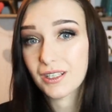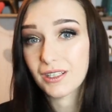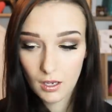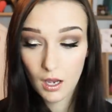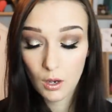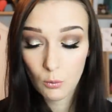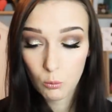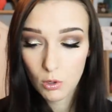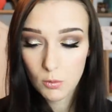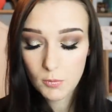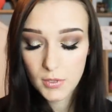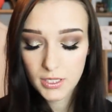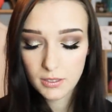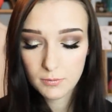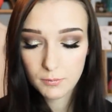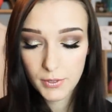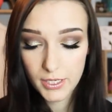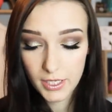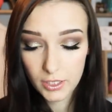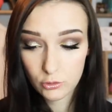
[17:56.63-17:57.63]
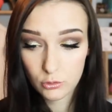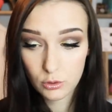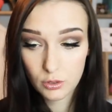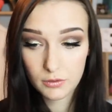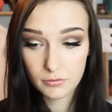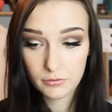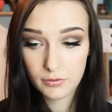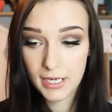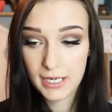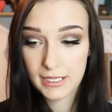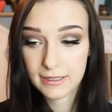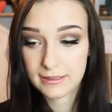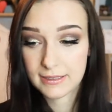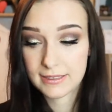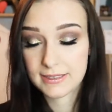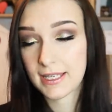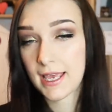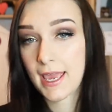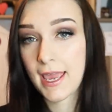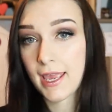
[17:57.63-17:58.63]
A woman being too afraid to
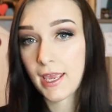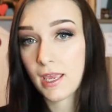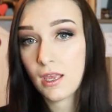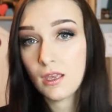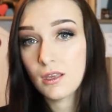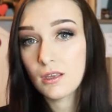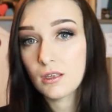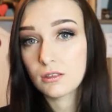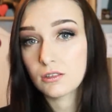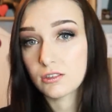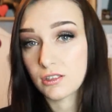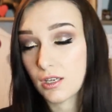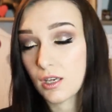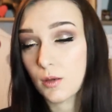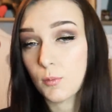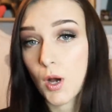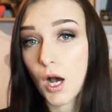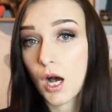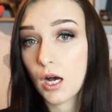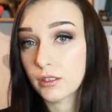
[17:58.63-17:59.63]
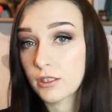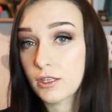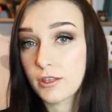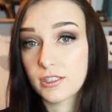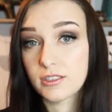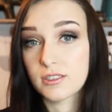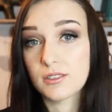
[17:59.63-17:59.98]
say to her partner that